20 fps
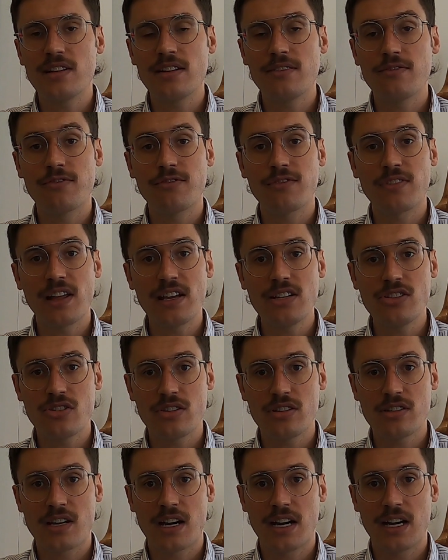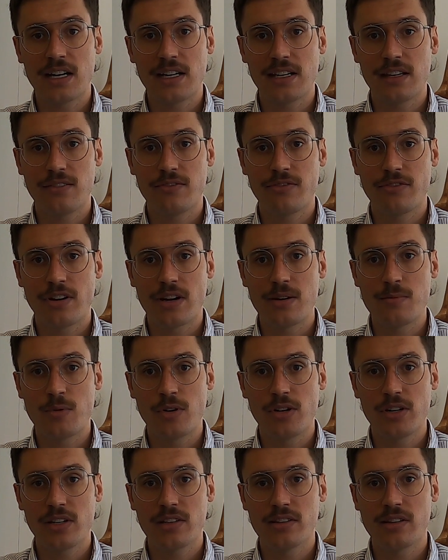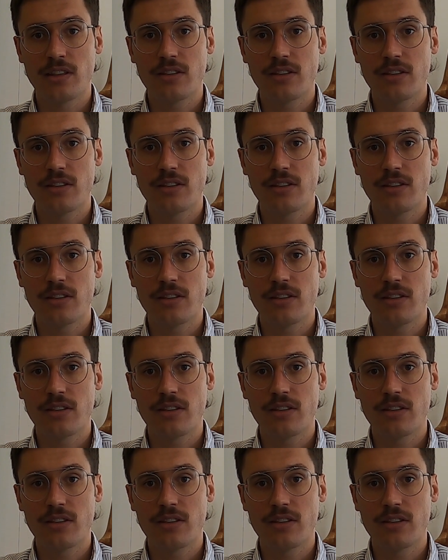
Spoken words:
the inflation targeting framework